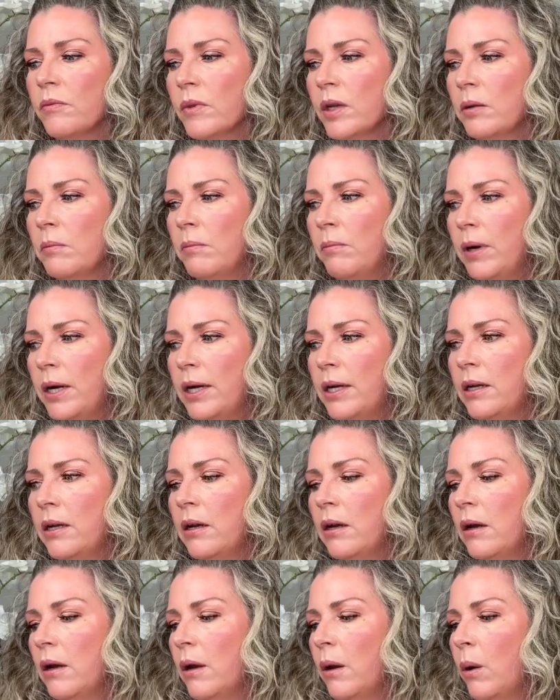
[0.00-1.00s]
But
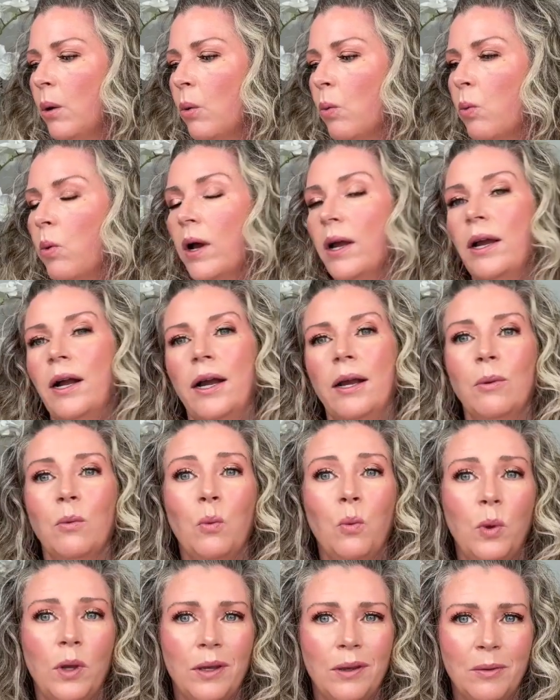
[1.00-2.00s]
what I
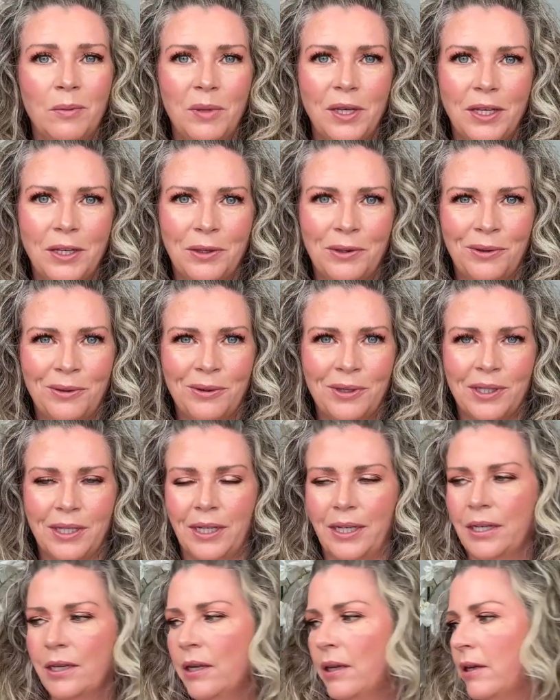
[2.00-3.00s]
will be
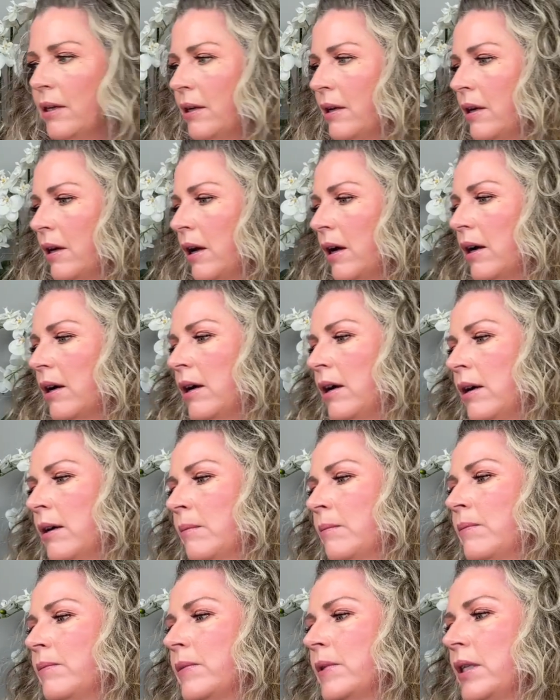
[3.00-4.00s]
using
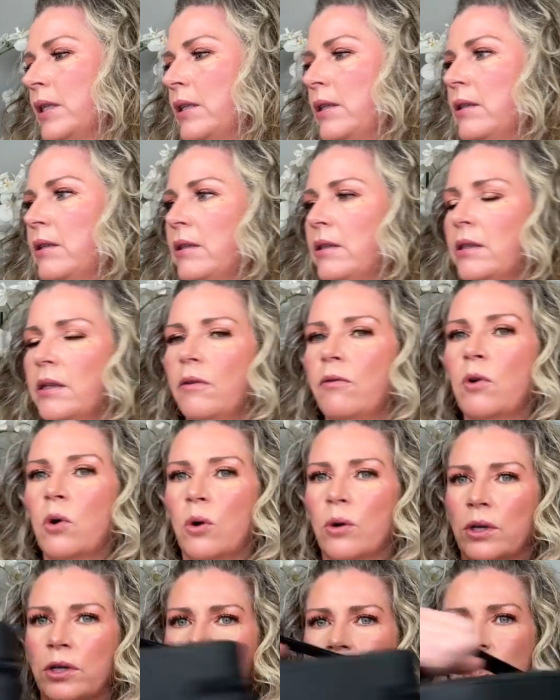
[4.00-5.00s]
um, is of
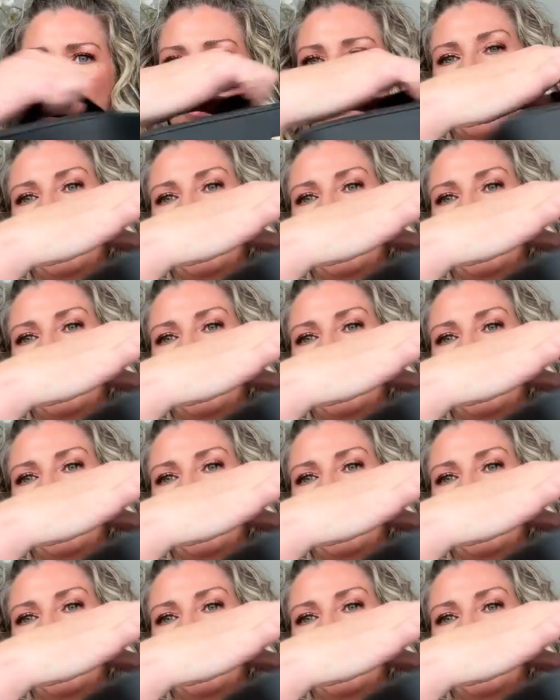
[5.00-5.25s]
course